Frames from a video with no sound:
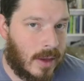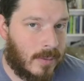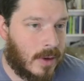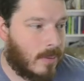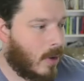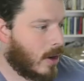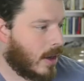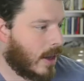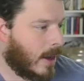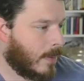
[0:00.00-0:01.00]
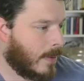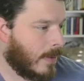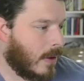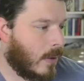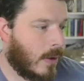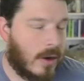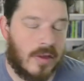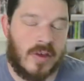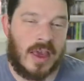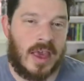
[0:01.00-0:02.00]
in market cap. We're going to
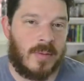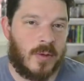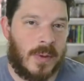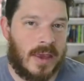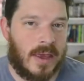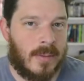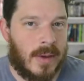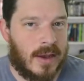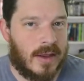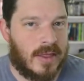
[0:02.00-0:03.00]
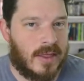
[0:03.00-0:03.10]
keep speaking about Ethereum,